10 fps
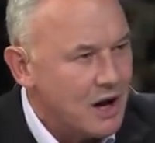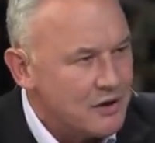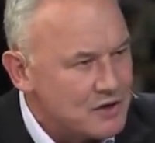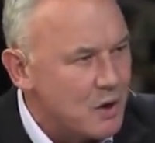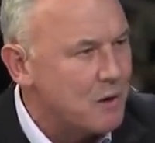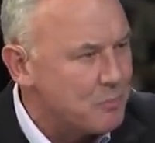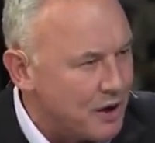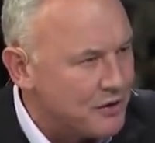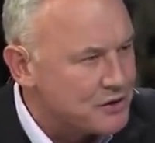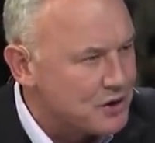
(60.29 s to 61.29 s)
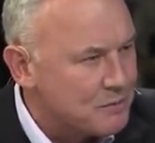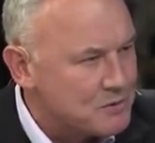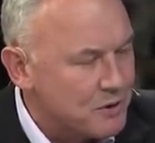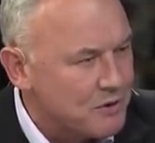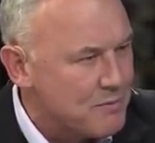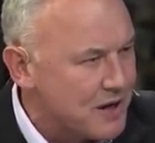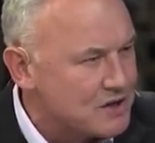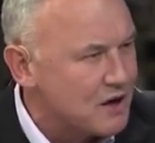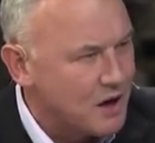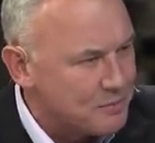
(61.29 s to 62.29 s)
Uh, and so our partnerships with the
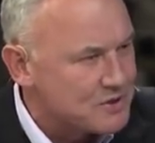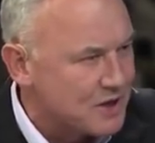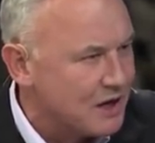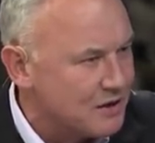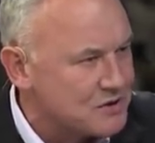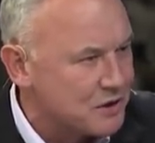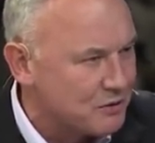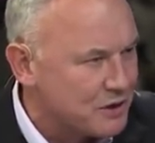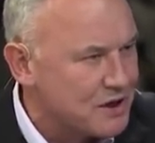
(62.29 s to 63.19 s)
major hyperscalers are